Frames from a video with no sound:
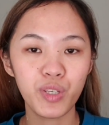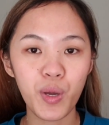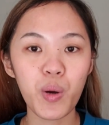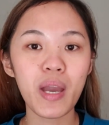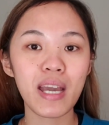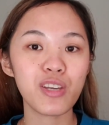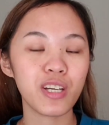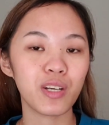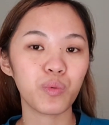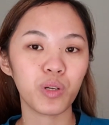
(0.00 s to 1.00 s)
your
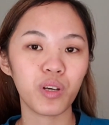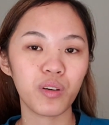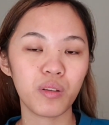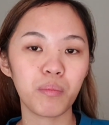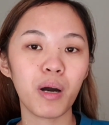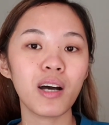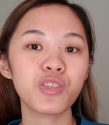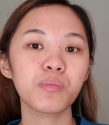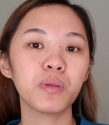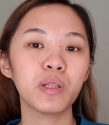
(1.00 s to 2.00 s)
agent what are the
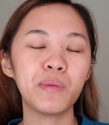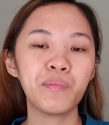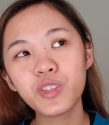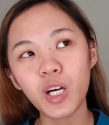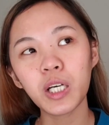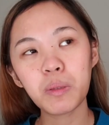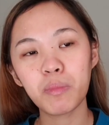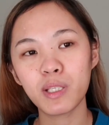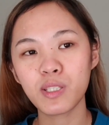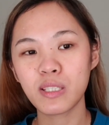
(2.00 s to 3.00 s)
possible
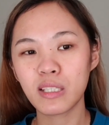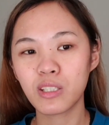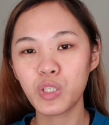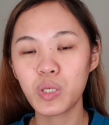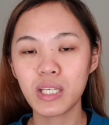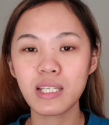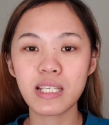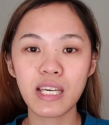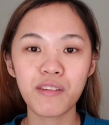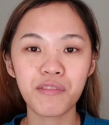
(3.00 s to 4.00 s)
documents that you can
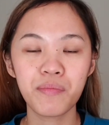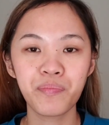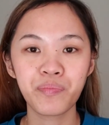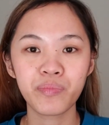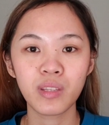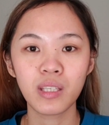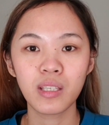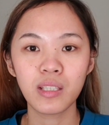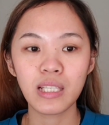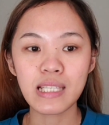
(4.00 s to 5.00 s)
give
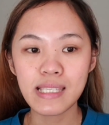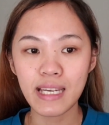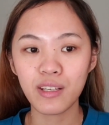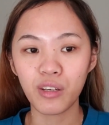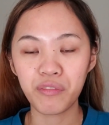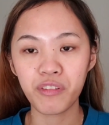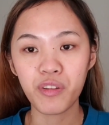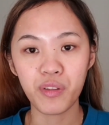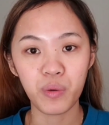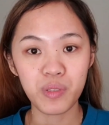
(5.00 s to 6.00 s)
instead of
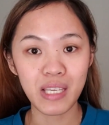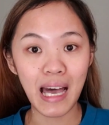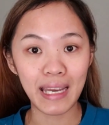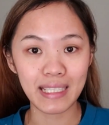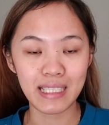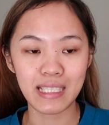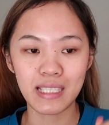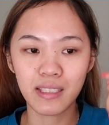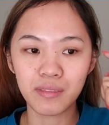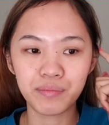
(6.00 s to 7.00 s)
those ID.
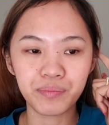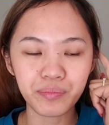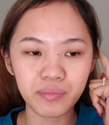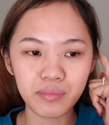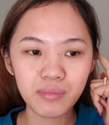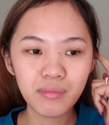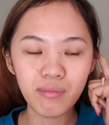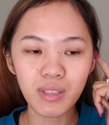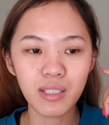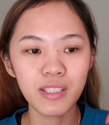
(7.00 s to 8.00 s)

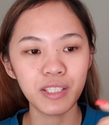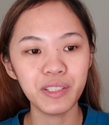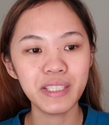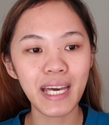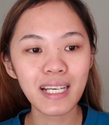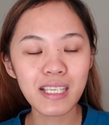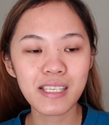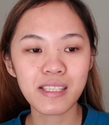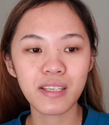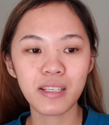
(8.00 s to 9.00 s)
So
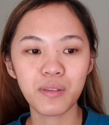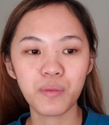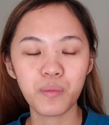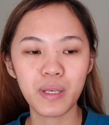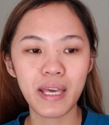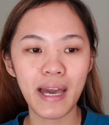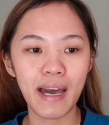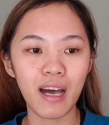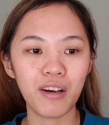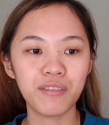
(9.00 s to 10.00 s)
next we
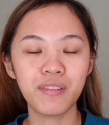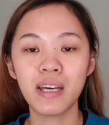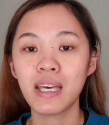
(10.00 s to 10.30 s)
have